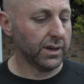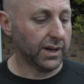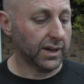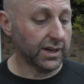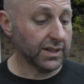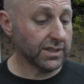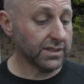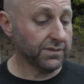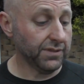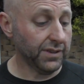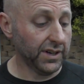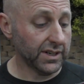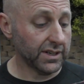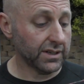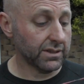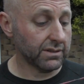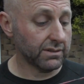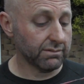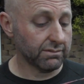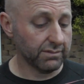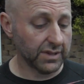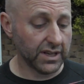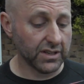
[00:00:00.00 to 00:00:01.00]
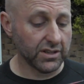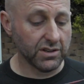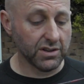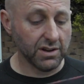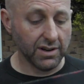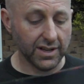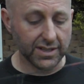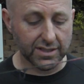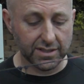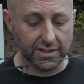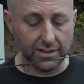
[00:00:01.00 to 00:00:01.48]
just find it a
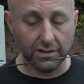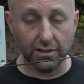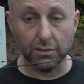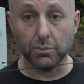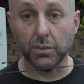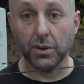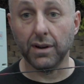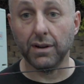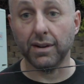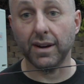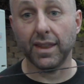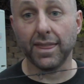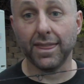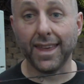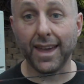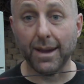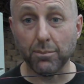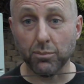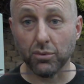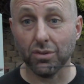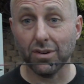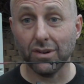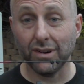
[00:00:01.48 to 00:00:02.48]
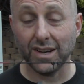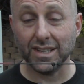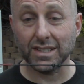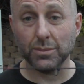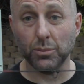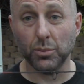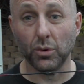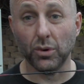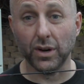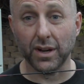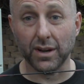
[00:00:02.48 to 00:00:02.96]
nice solid bow, and at that price
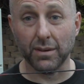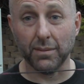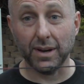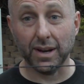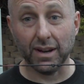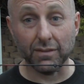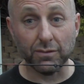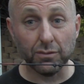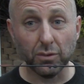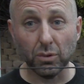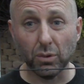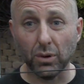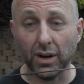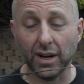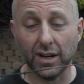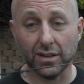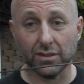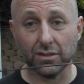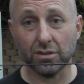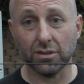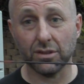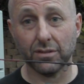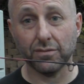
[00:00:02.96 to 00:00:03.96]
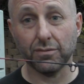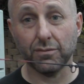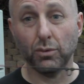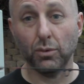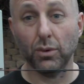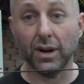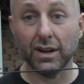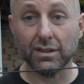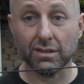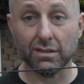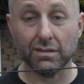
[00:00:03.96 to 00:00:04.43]
point, about
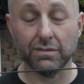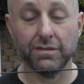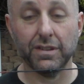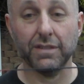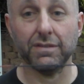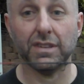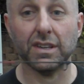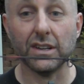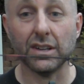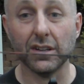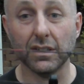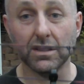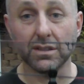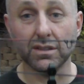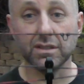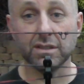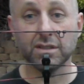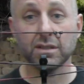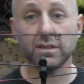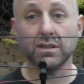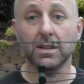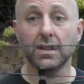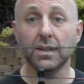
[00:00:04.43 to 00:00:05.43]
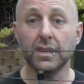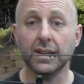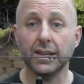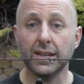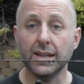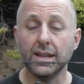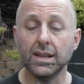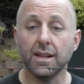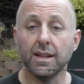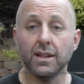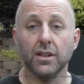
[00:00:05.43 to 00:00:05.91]
$450,
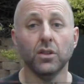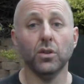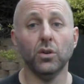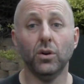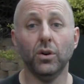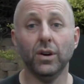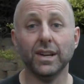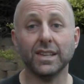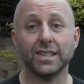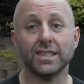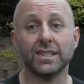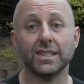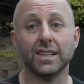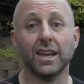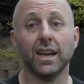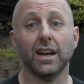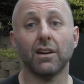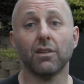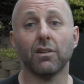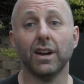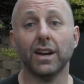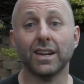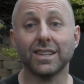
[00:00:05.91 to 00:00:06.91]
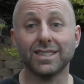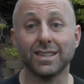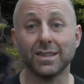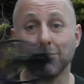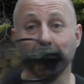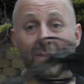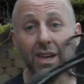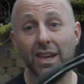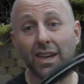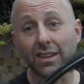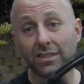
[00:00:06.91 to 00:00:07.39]
a Hoyt CRX to
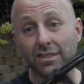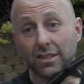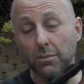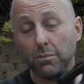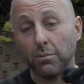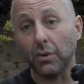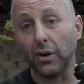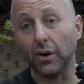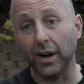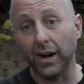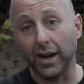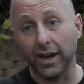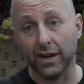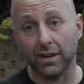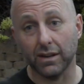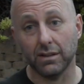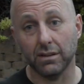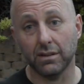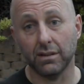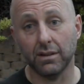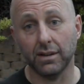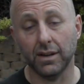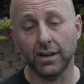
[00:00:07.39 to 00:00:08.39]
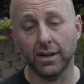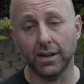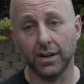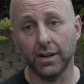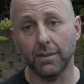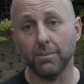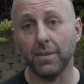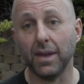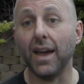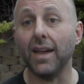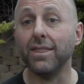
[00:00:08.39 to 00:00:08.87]
me is a buy.
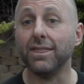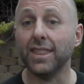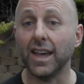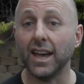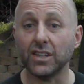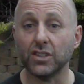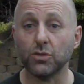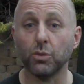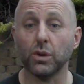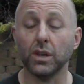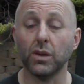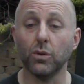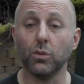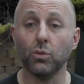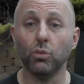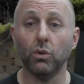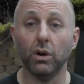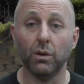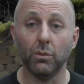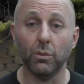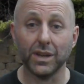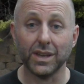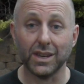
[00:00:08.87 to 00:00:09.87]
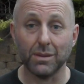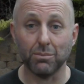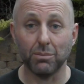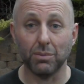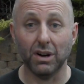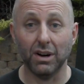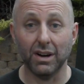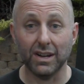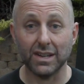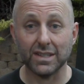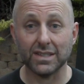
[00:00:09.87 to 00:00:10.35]
And that's what you want when you're
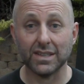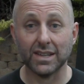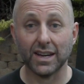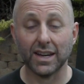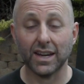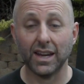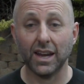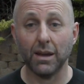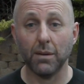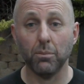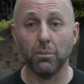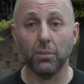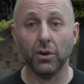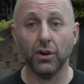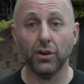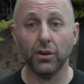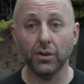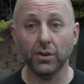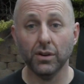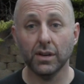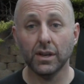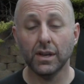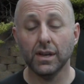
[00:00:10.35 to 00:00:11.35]
buying a secondhand bow.